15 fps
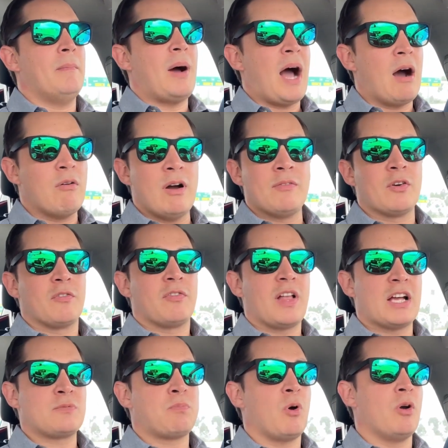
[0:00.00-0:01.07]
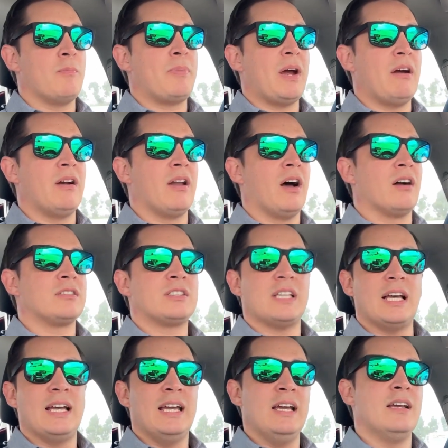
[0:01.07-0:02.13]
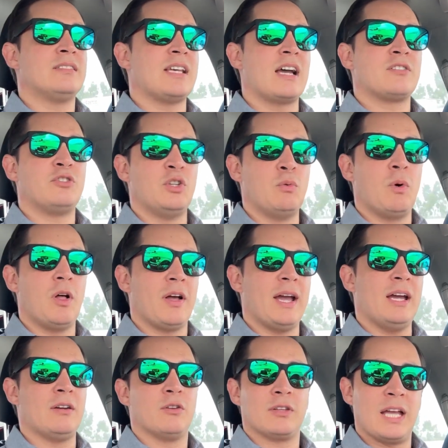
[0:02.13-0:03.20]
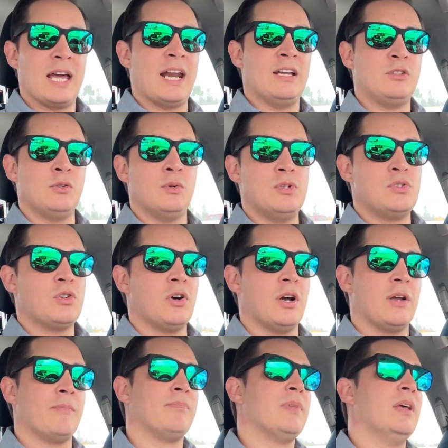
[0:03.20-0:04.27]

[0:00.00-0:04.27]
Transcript: However, Flashpoint Paradox is actually well handled, and I do enjoy.